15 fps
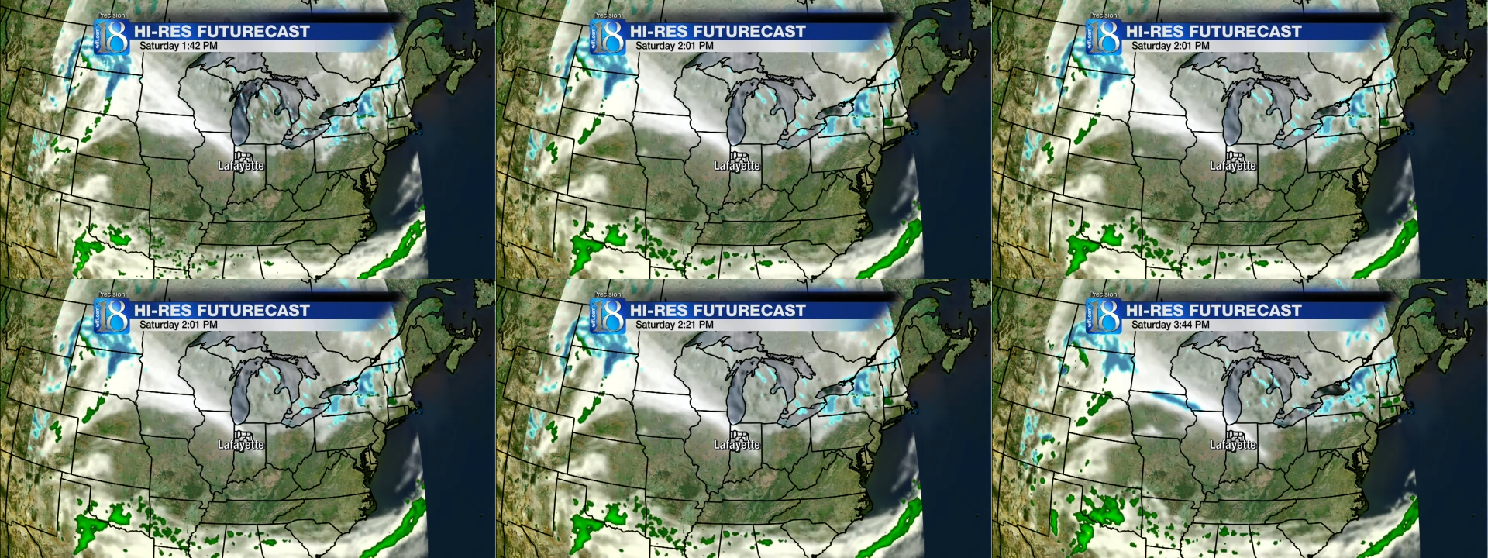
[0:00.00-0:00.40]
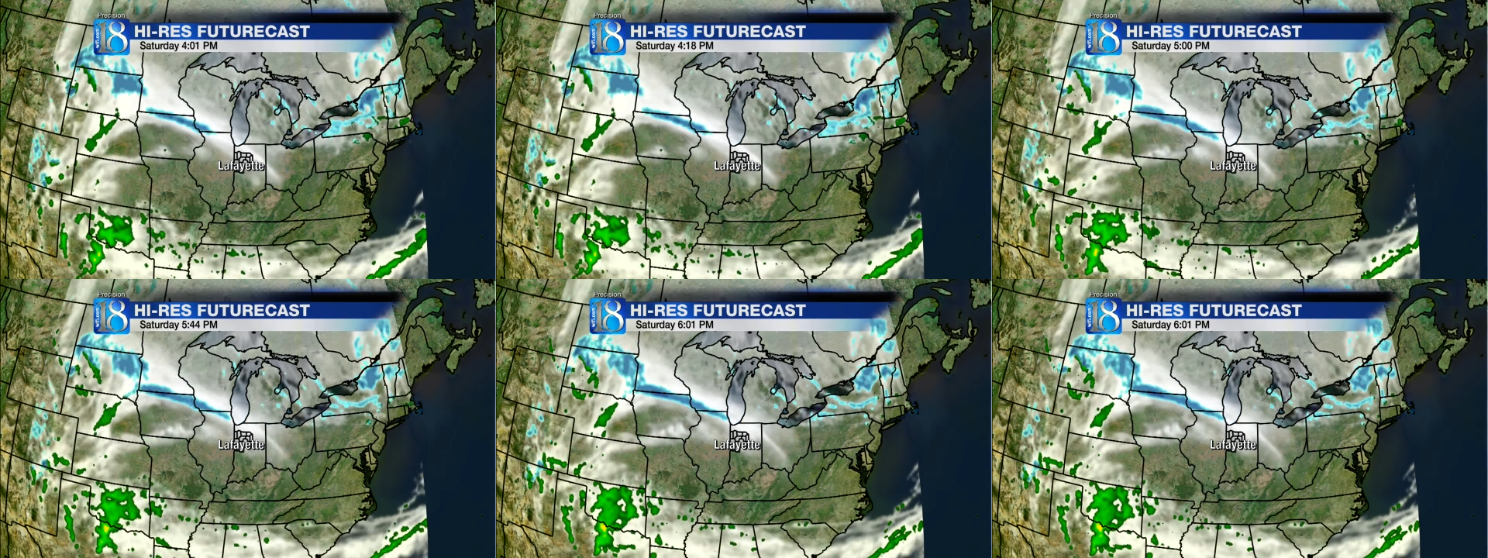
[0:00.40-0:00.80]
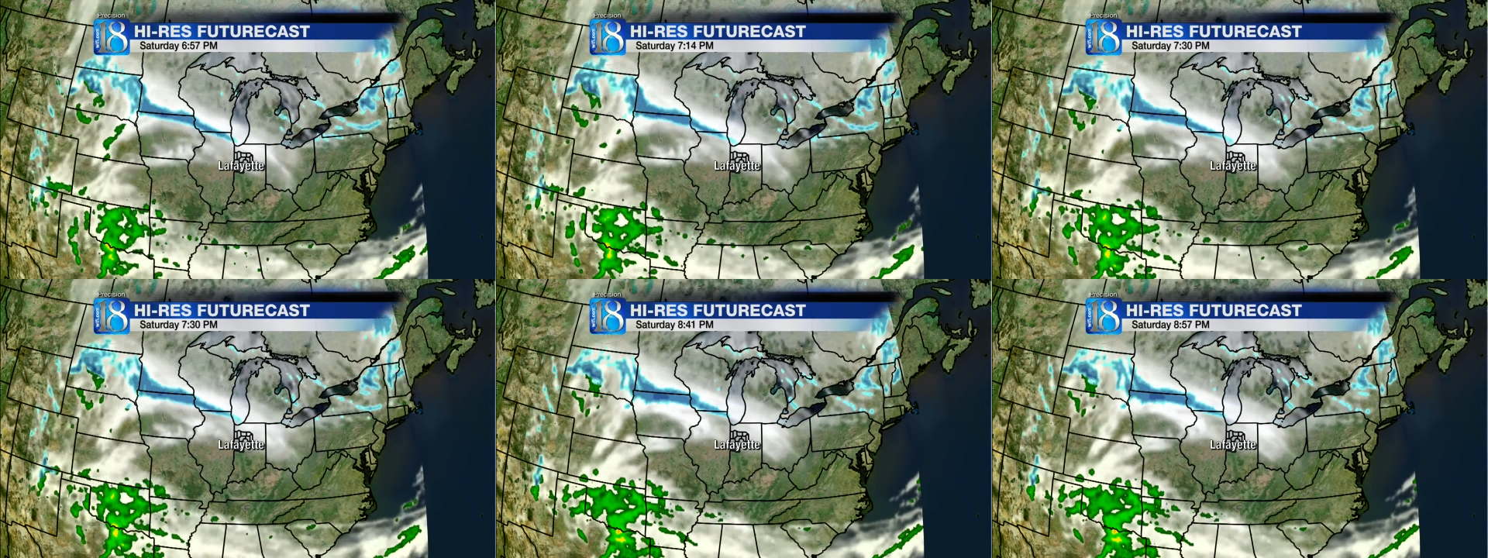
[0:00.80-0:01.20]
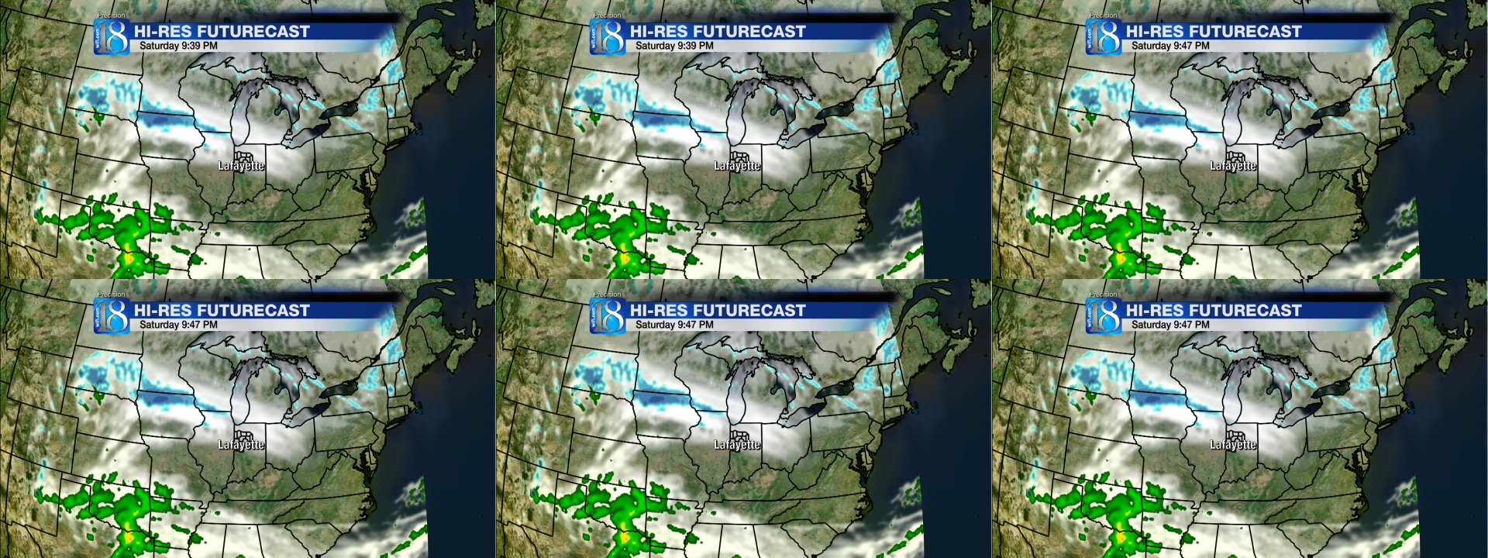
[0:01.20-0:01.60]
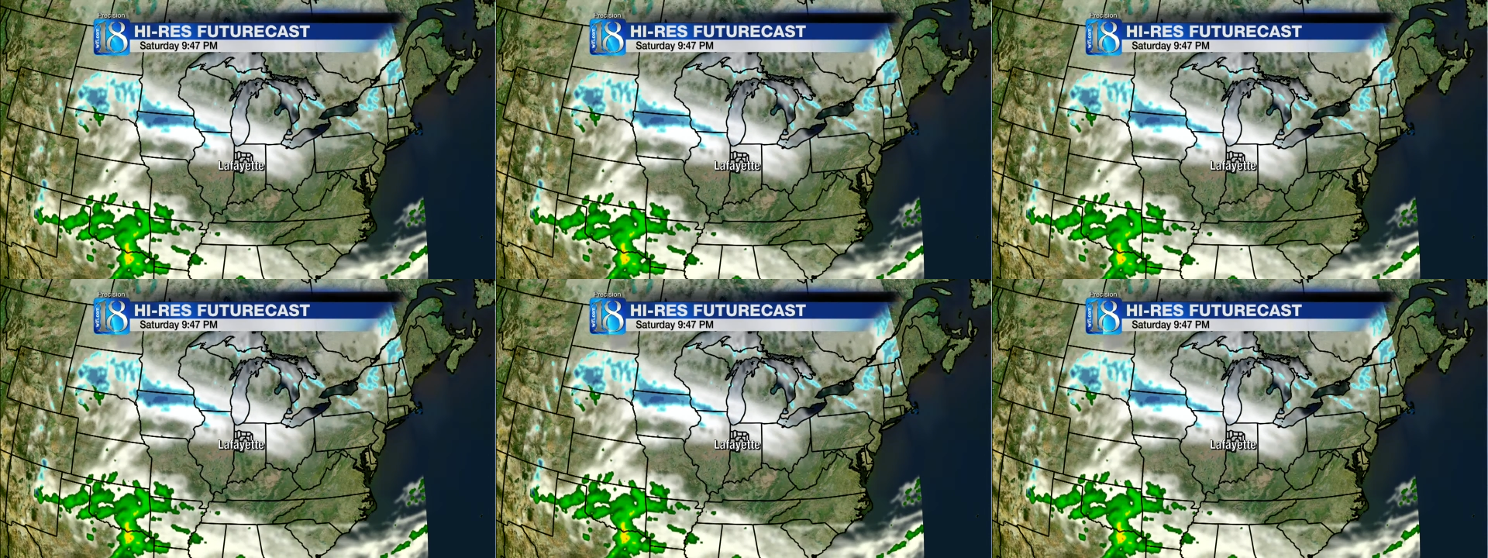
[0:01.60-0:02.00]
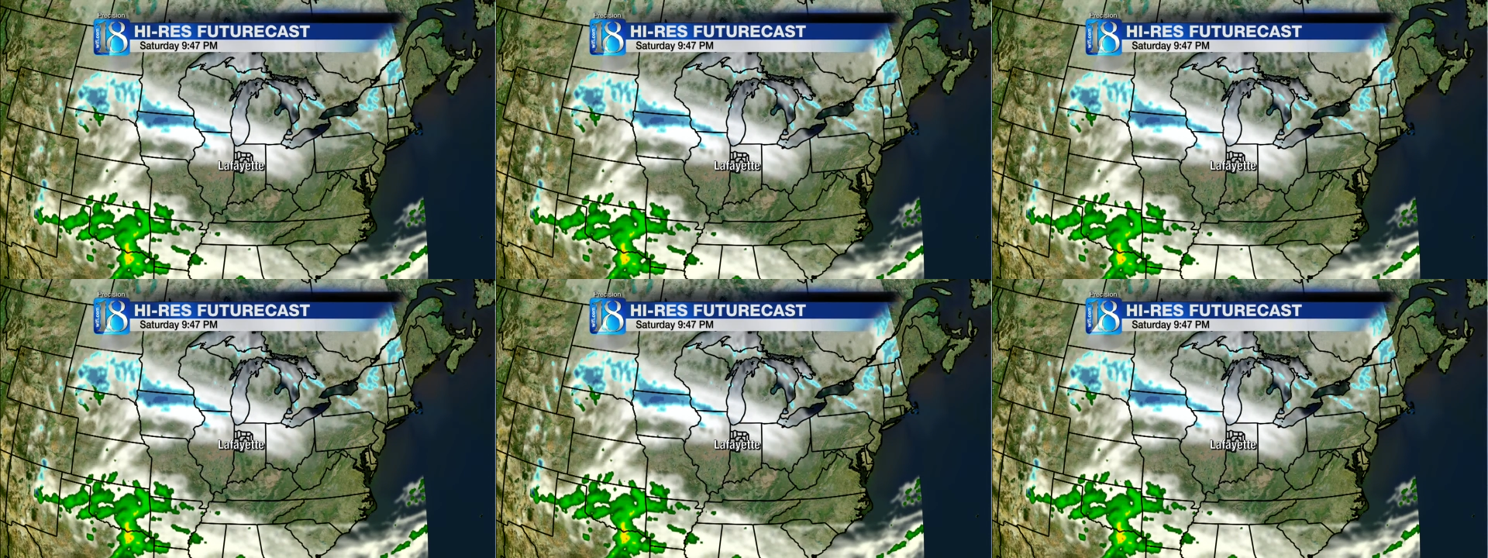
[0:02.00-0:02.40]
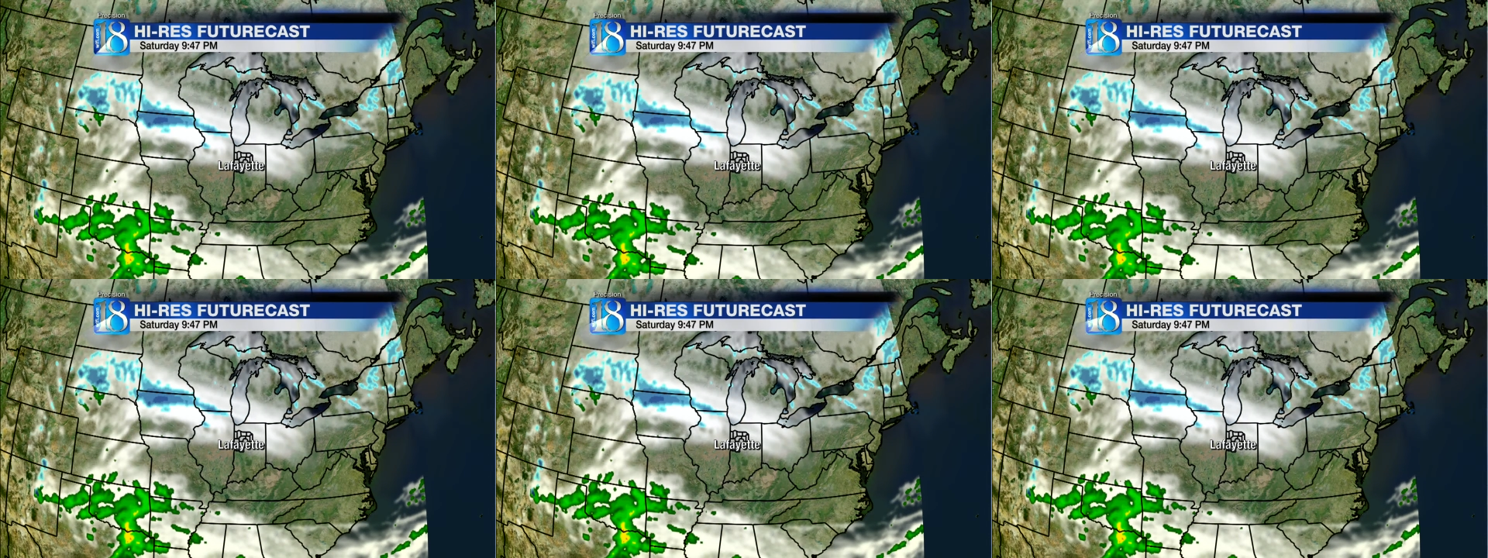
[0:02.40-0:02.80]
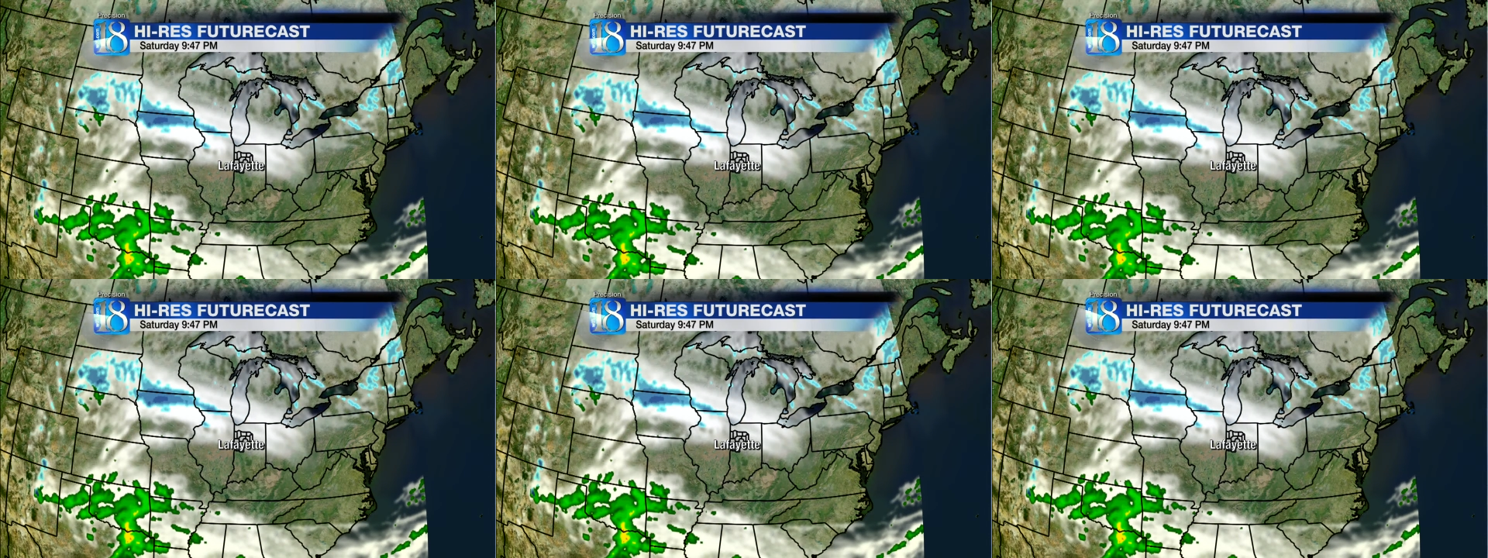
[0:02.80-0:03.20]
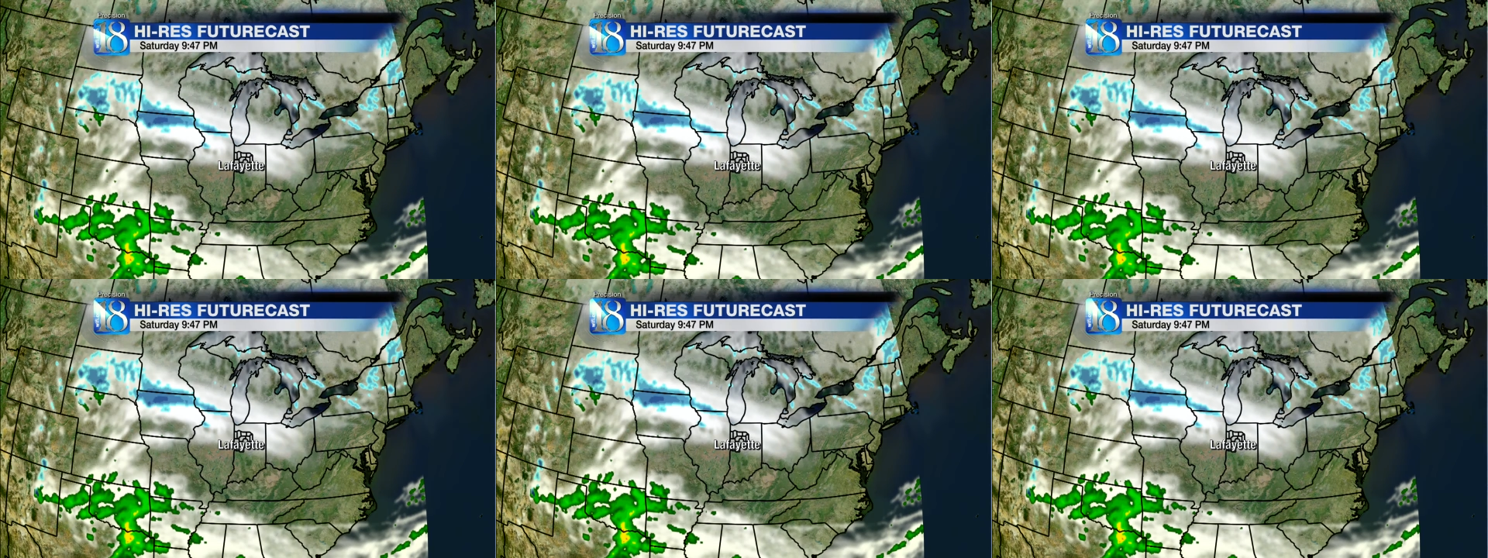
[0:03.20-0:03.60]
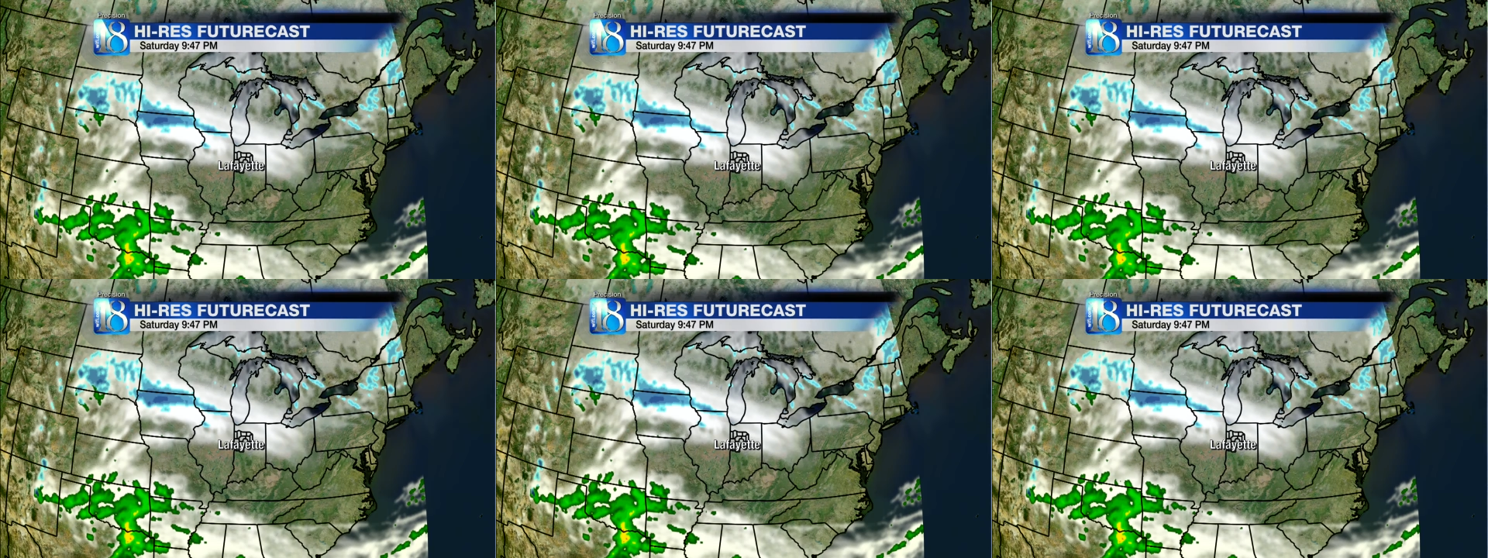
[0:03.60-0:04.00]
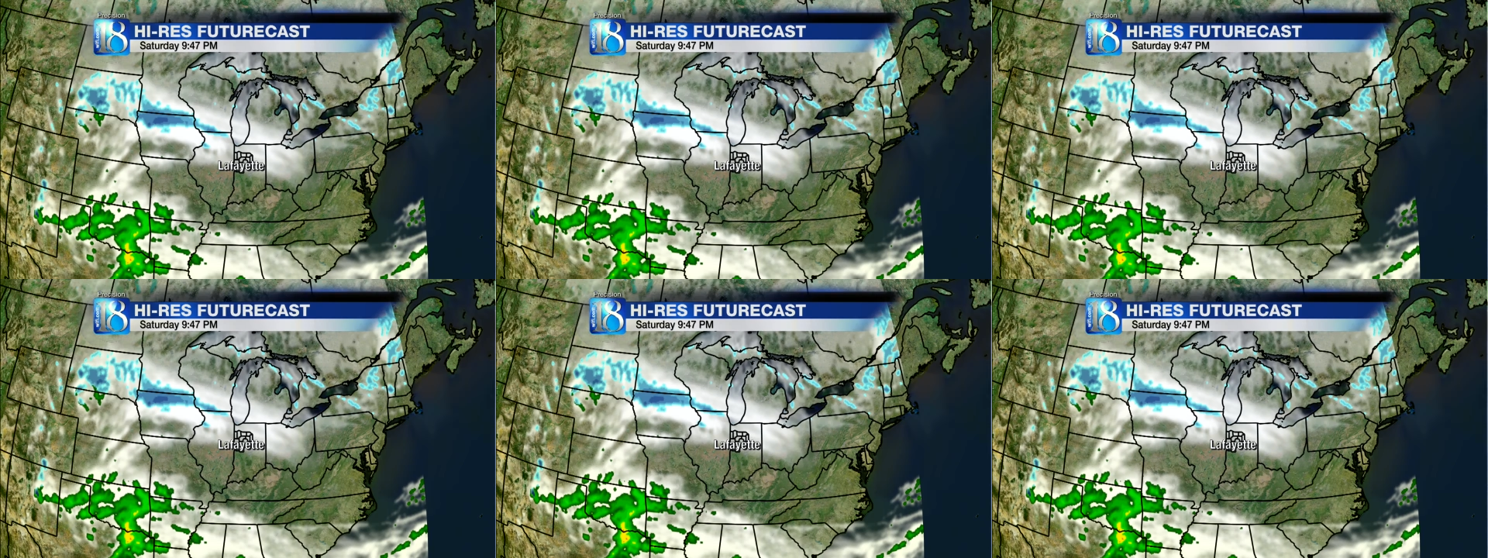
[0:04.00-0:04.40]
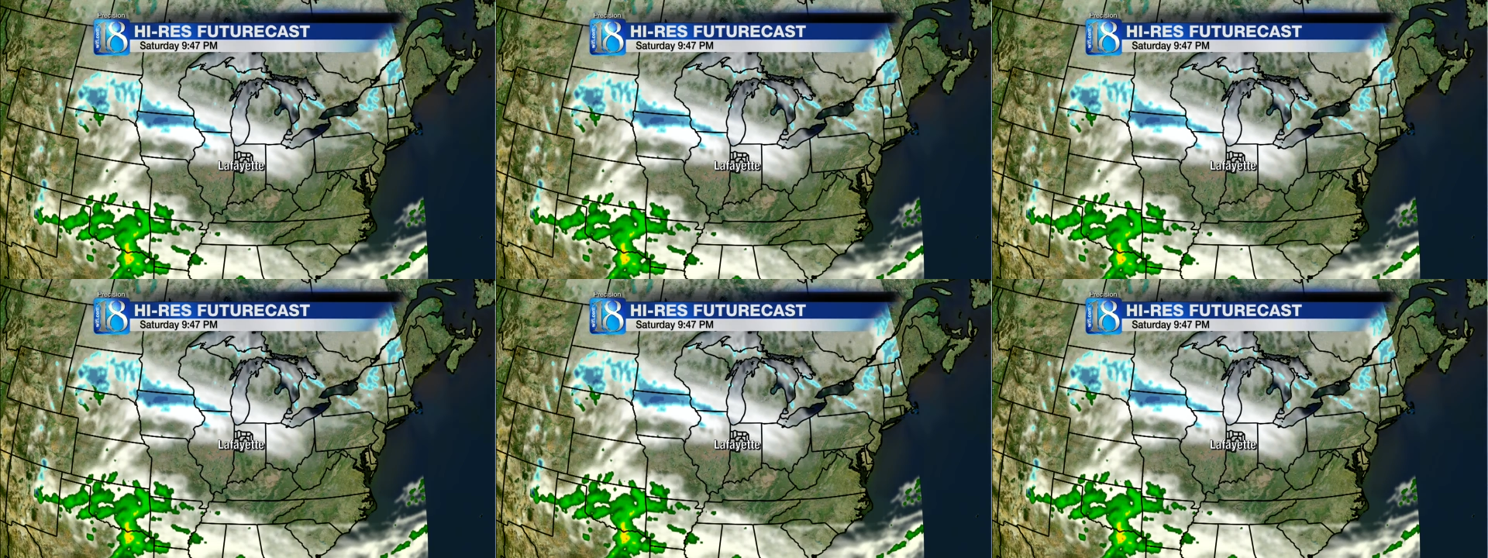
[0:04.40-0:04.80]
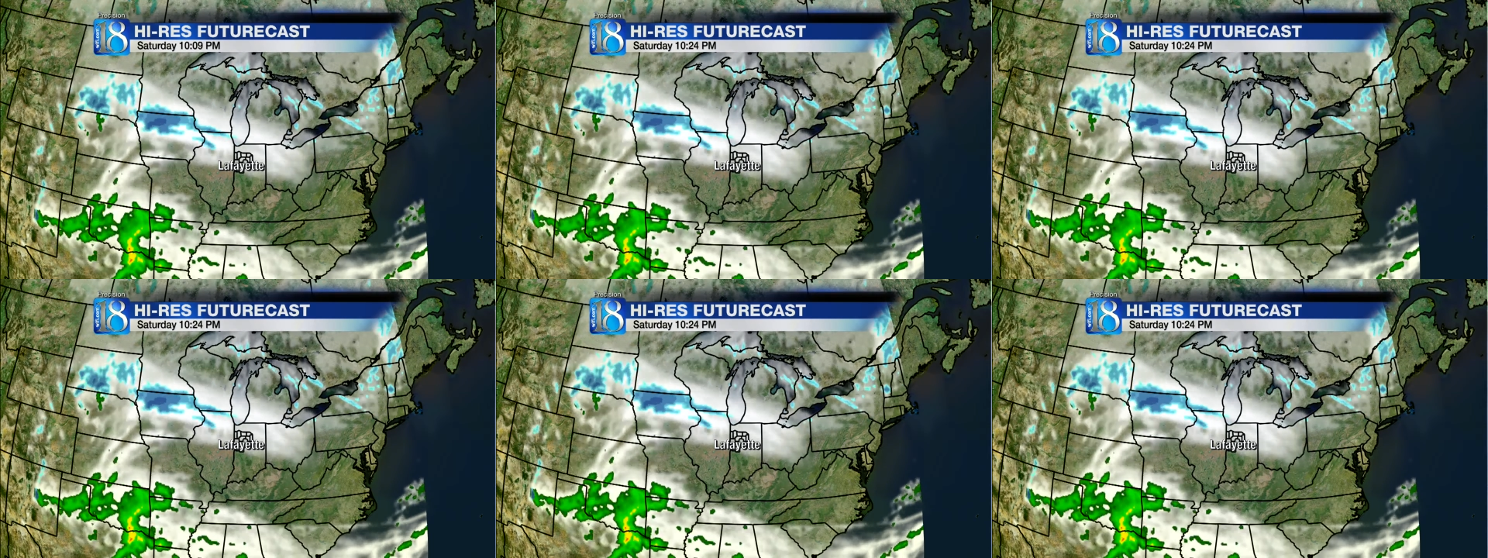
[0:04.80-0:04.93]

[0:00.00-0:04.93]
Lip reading: (no speaker visible)